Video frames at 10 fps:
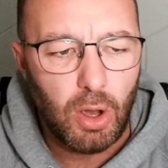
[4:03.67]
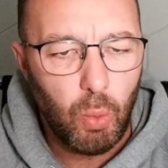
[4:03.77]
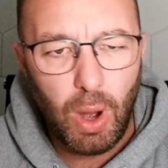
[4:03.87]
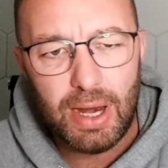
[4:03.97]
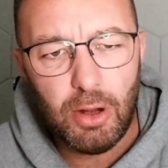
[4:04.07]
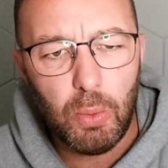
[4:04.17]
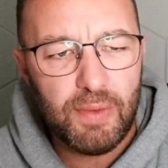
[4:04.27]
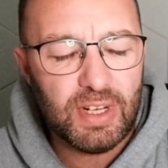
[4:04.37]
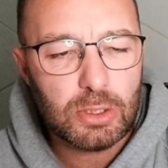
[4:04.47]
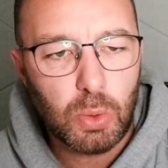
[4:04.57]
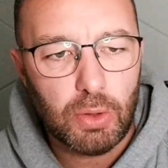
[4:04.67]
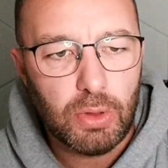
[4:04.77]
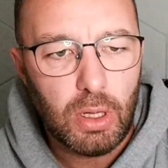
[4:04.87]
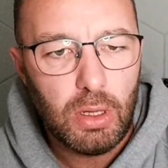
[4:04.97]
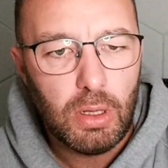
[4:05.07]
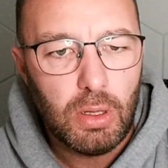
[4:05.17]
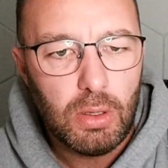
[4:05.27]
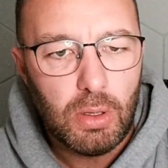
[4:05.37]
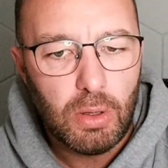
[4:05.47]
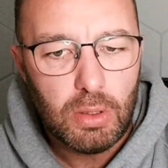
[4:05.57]
Why not with this one?
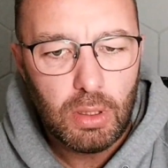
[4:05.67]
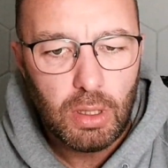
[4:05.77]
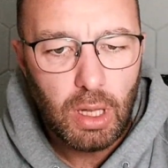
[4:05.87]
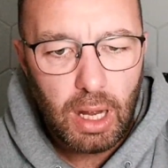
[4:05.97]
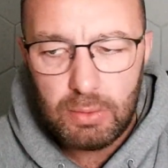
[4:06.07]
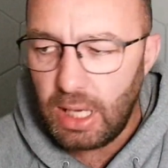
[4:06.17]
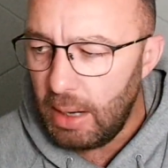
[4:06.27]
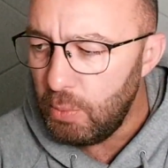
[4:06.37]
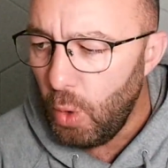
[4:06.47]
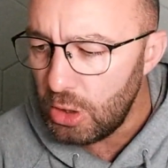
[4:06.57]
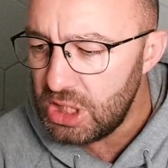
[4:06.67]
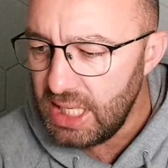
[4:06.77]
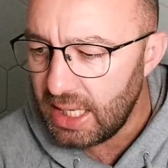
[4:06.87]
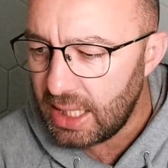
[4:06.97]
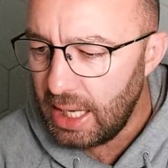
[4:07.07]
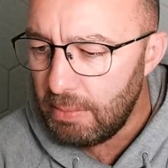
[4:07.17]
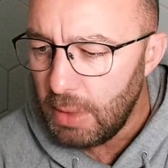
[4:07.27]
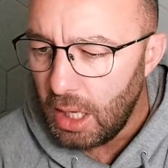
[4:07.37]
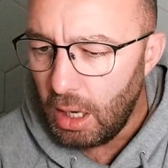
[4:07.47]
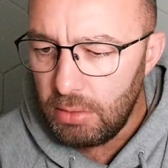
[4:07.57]
I'm watching that game
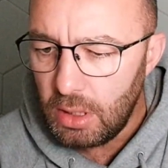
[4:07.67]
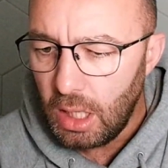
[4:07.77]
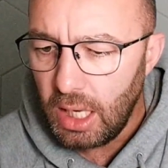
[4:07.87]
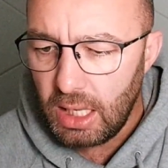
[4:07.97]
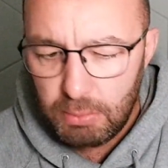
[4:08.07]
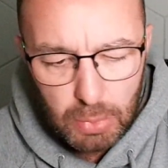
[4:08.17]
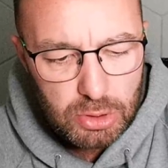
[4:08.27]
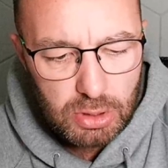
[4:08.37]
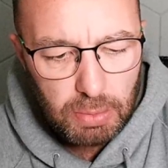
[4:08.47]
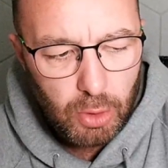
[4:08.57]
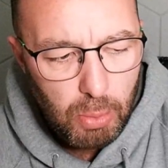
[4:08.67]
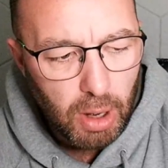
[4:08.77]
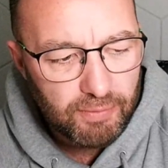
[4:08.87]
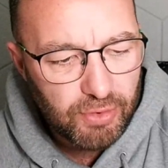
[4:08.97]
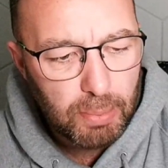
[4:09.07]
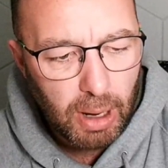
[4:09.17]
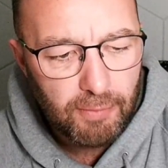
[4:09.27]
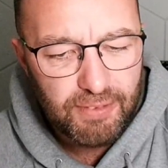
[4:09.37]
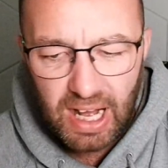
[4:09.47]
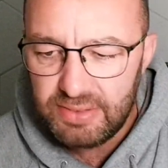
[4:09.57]
and it must have come on for about
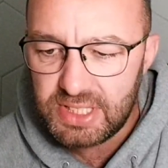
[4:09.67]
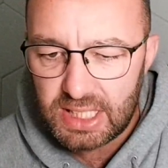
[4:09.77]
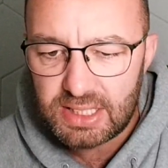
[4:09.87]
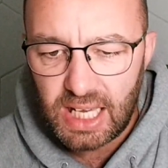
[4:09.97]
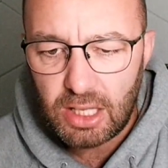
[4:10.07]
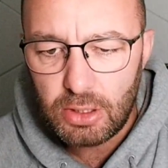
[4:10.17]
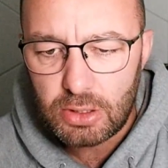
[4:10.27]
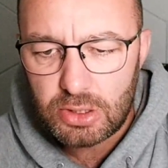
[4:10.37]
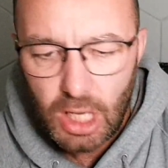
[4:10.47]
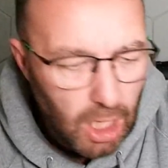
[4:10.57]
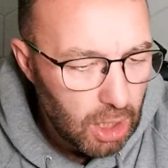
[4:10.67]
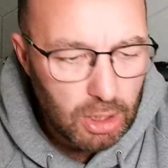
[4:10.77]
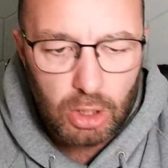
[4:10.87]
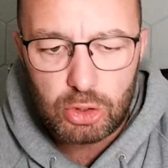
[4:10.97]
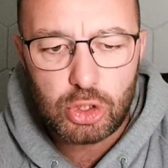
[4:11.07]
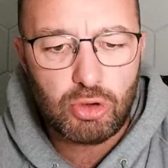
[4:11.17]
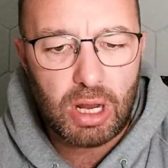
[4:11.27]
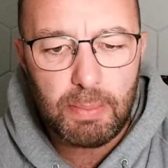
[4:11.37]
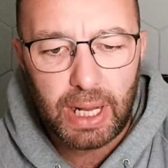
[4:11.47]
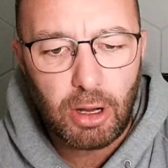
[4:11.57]
5-6 seconds and gone
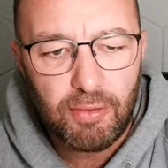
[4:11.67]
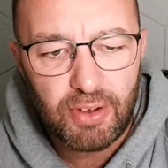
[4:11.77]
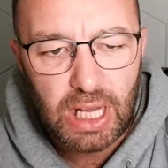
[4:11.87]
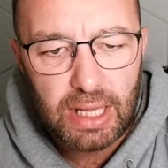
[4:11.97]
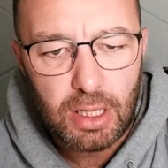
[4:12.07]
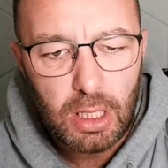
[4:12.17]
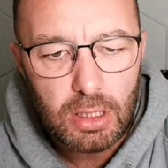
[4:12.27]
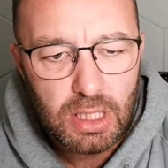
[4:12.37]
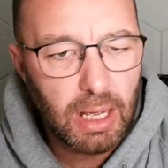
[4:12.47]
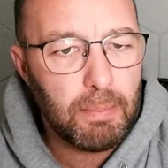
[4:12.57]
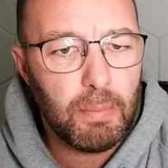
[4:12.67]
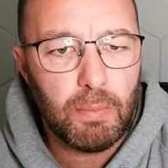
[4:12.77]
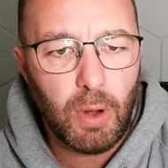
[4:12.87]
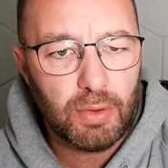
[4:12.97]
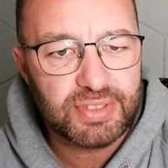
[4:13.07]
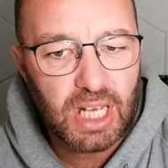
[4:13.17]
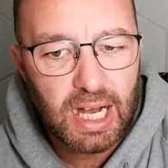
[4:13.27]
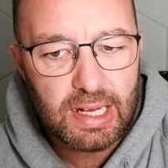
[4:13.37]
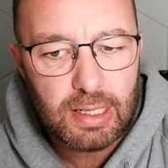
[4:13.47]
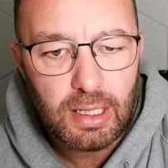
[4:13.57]
straight back off again. Yep,
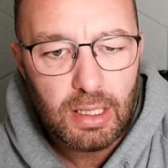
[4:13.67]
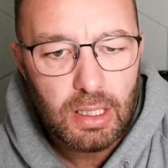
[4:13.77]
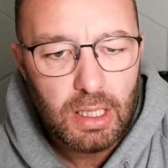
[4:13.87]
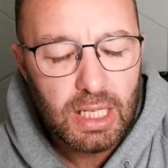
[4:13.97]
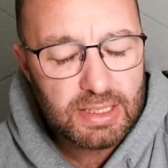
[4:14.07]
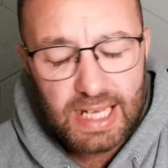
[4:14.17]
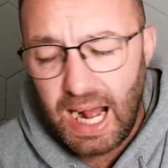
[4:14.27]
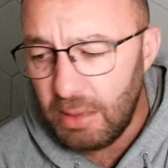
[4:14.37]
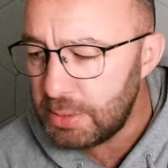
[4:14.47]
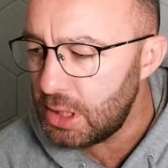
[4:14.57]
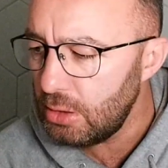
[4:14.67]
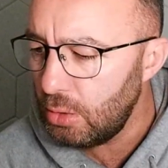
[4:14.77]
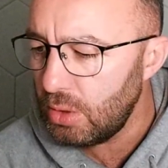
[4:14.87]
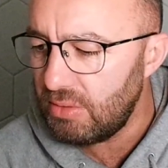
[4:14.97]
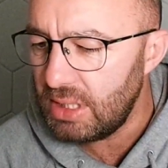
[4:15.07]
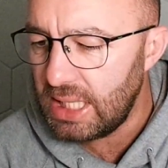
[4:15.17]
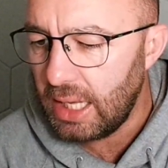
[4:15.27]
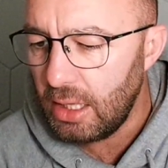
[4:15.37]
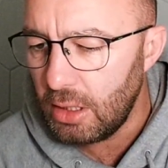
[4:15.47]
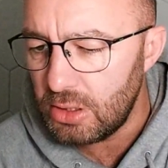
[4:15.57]
offside. It's absolutely
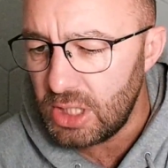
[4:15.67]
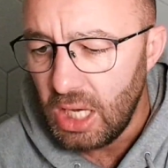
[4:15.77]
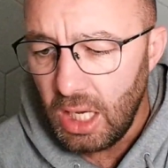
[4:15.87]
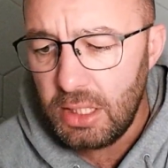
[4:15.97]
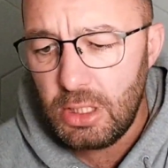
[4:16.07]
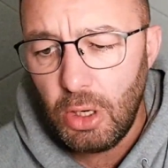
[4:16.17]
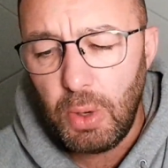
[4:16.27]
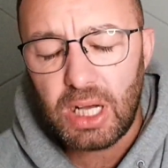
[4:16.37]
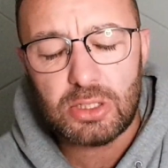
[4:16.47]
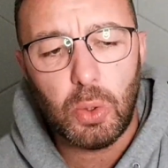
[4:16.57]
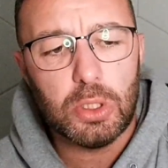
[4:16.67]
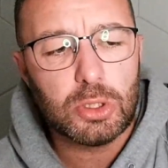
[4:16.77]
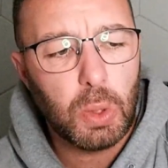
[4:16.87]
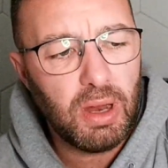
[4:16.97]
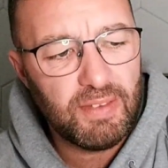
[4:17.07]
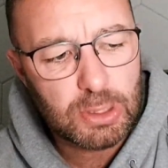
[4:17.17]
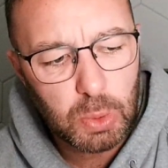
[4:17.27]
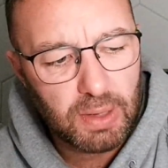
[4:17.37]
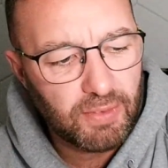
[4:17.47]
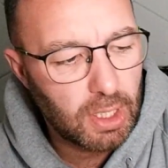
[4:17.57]
ridiculous. And you know what? I saw on Twitter this
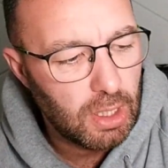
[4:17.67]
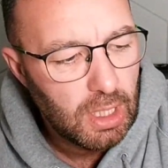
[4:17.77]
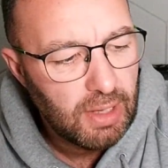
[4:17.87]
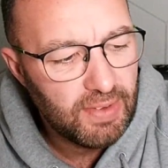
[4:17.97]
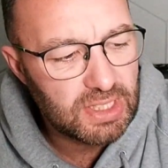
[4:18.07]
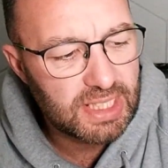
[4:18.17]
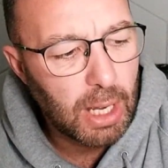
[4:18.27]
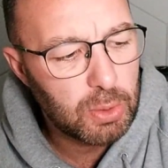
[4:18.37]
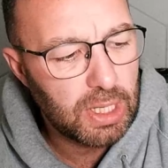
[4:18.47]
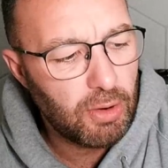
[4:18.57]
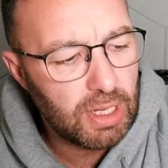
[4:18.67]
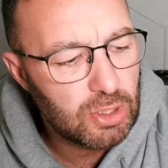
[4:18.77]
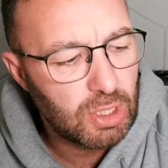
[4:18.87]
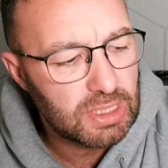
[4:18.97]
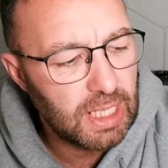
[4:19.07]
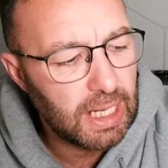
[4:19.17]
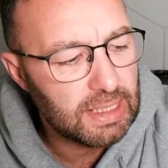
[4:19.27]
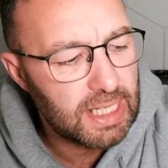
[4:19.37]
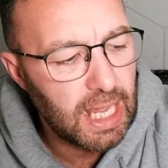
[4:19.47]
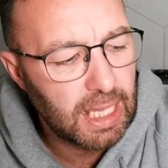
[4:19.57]
week that Saudi are interested in
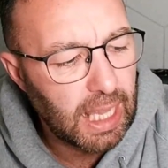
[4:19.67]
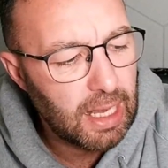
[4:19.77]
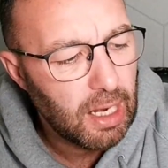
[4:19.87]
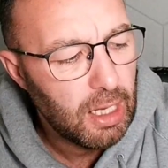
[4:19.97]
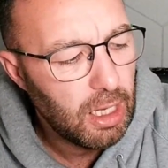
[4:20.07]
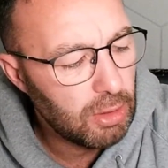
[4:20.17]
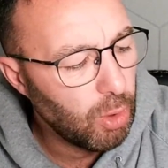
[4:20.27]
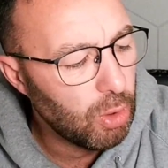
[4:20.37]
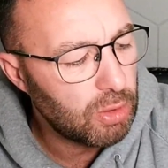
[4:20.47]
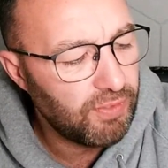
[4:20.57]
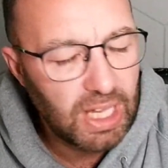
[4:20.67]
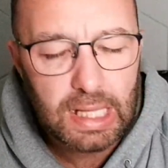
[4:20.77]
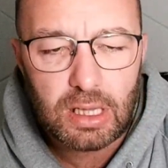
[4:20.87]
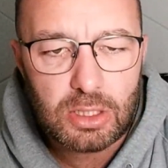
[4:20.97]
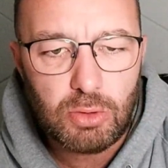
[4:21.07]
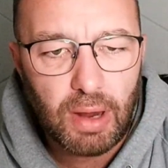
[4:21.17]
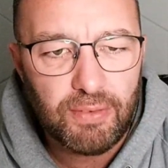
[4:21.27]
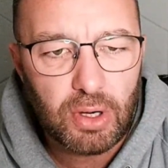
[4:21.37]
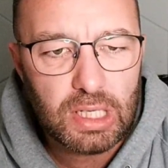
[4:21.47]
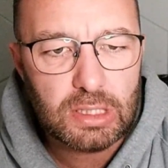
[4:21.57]
taking a load of the English
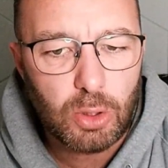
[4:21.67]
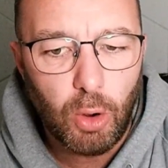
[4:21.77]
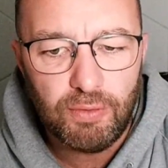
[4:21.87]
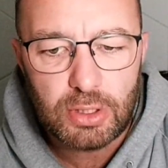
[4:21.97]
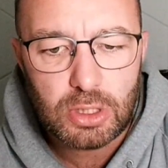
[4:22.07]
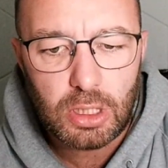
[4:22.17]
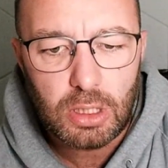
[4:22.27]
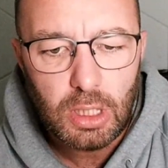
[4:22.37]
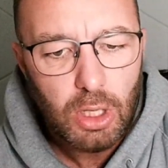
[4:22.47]
referees over to